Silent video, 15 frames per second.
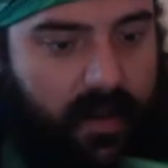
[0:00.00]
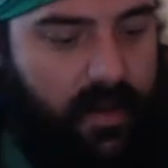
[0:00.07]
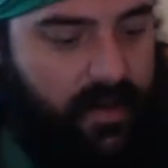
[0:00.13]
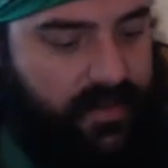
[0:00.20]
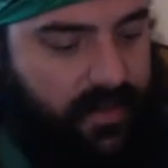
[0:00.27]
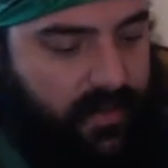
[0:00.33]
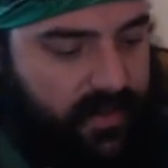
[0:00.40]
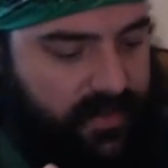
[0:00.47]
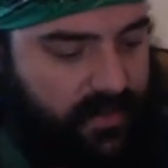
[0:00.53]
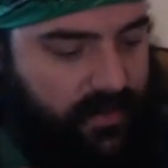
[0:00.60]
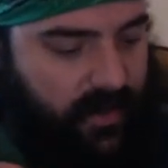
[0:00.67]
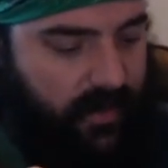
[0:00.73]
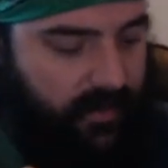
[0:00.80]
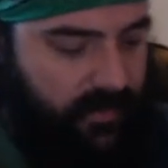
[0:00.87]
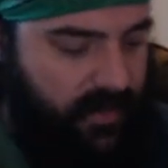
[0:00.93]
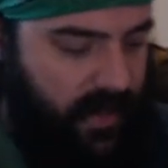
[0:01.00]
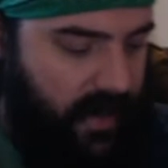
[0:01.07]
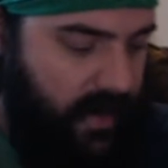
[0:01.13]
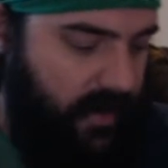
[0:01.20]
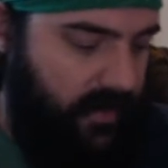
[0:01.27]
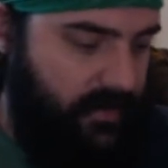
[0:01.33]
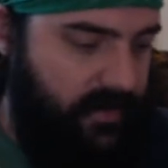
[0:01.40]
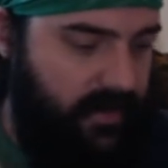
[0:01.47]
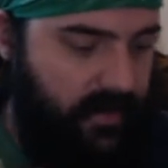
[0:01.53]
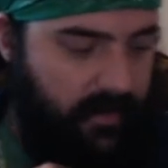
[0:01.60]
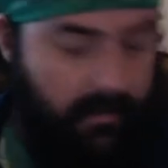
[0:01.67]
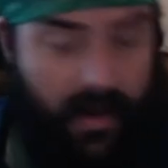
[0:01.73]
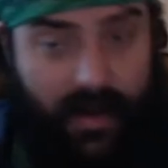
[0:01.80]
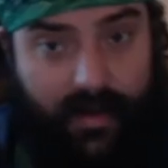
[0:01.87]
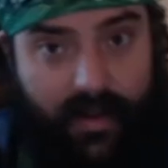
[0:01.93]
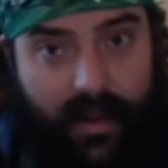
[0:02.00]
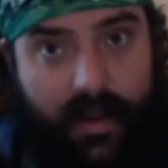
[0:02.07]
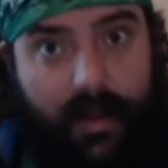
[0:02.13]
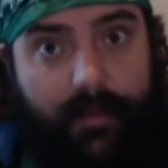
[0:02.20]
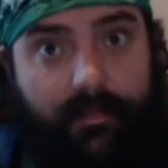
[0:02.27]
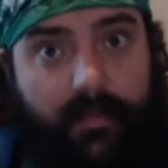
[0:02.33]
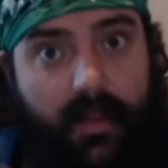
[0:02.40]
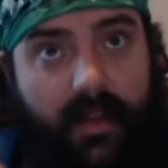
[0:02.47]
So this contains the main game,